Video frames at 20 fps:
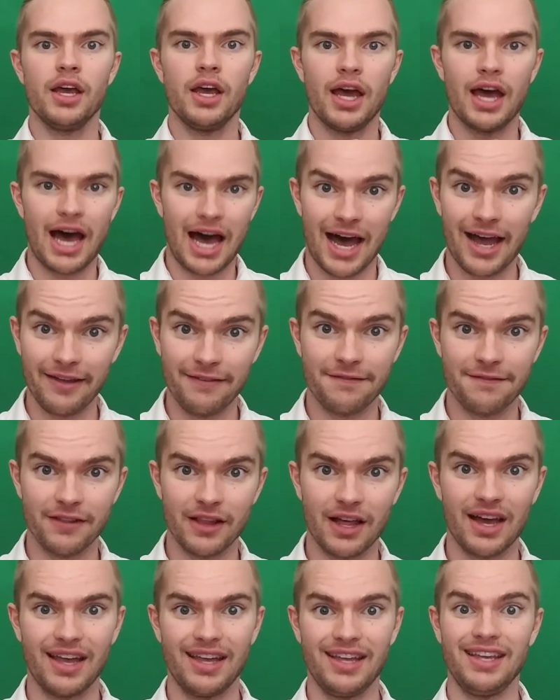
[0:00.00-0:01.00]

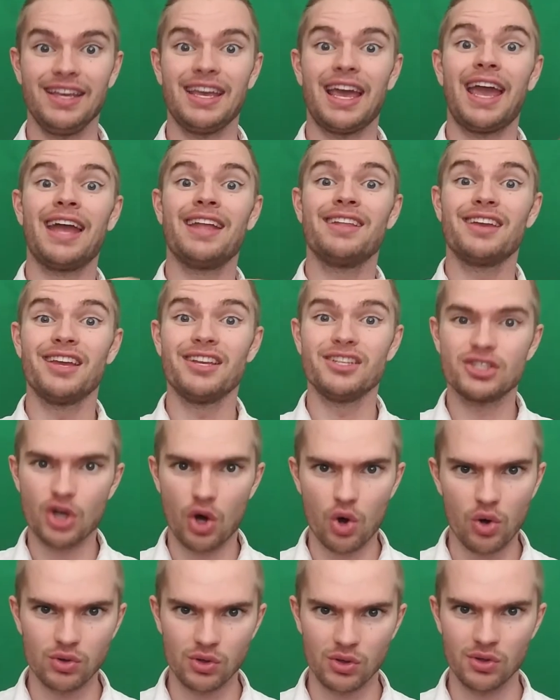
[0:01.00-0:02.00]
high-flying, and a
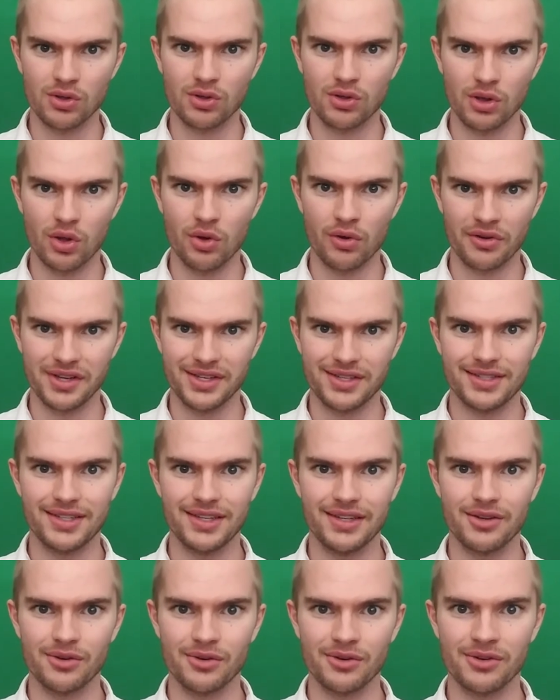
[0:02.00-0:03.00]
total glory
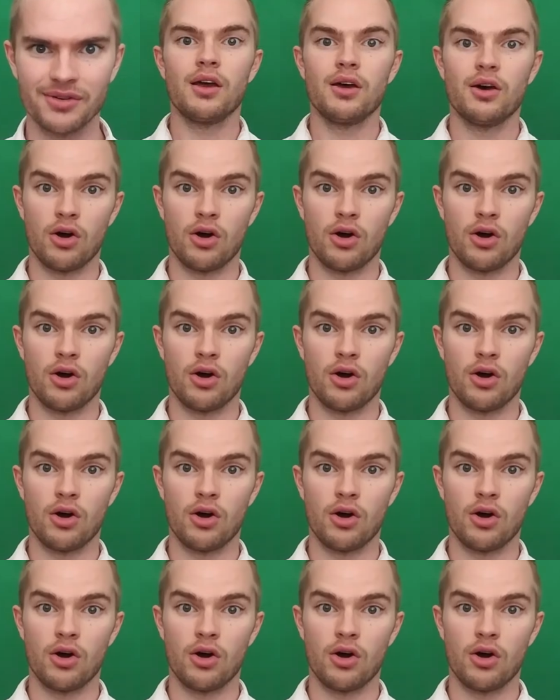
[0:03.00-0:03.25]
seeker.